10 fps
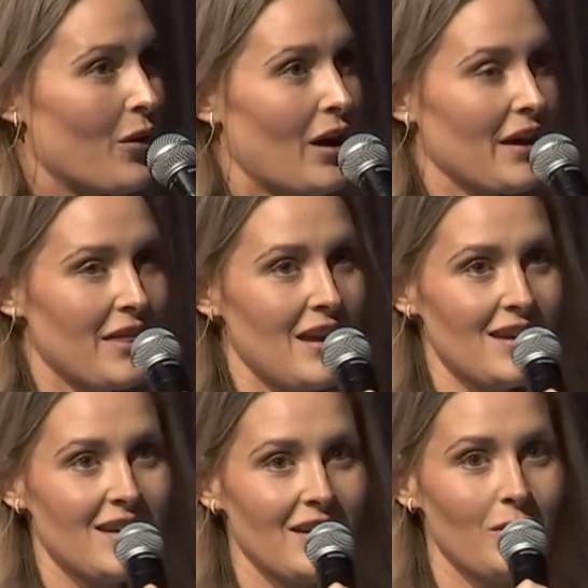I
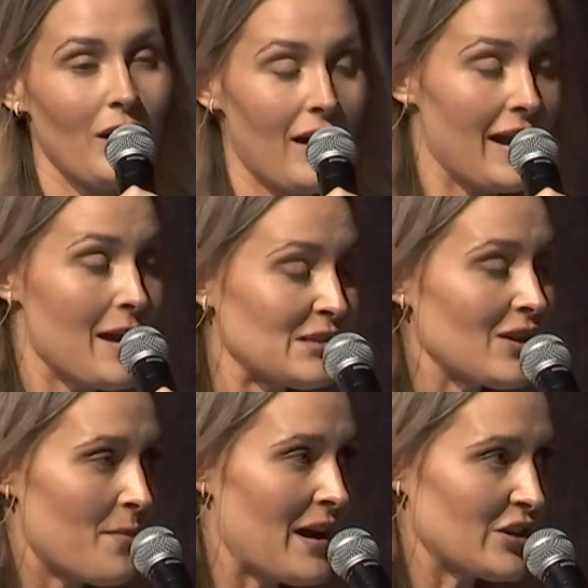think, I am
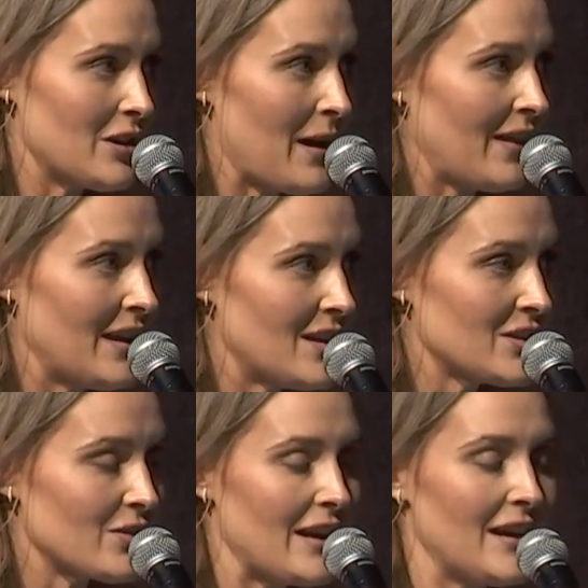so passionate about the
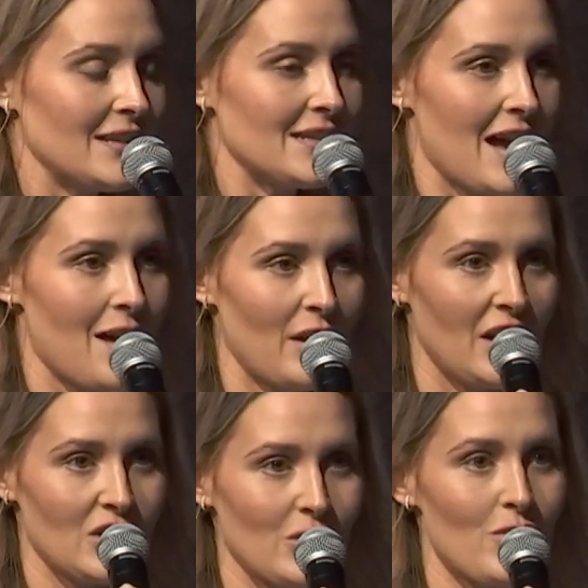industry, Sam, and
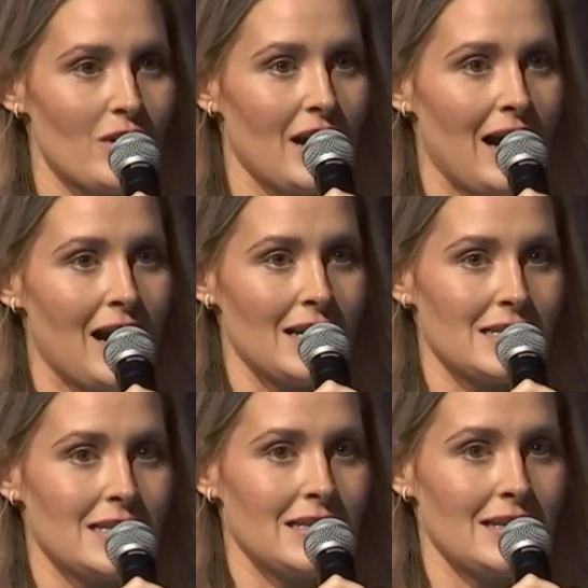it took
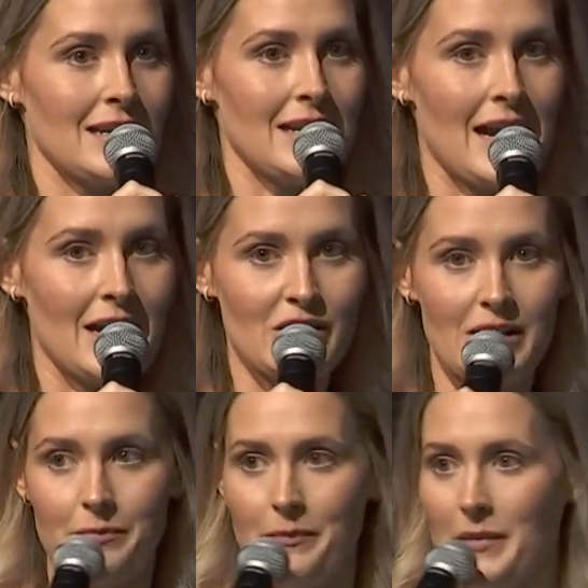us
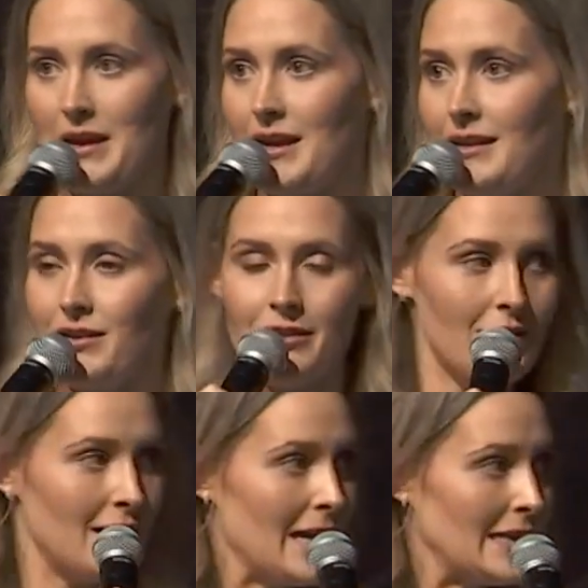actually being,
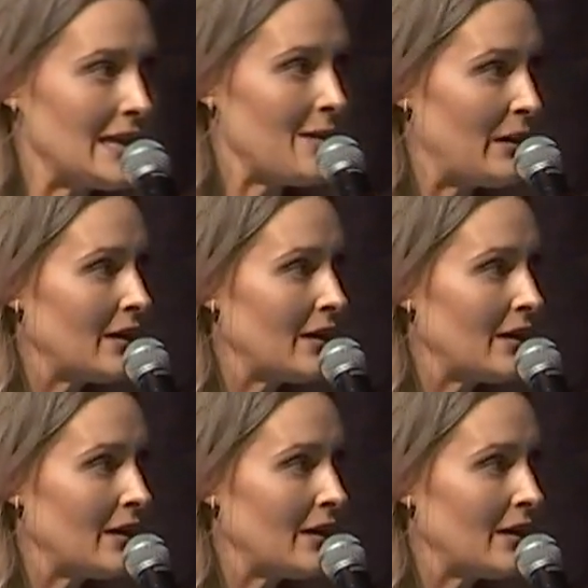knee deep in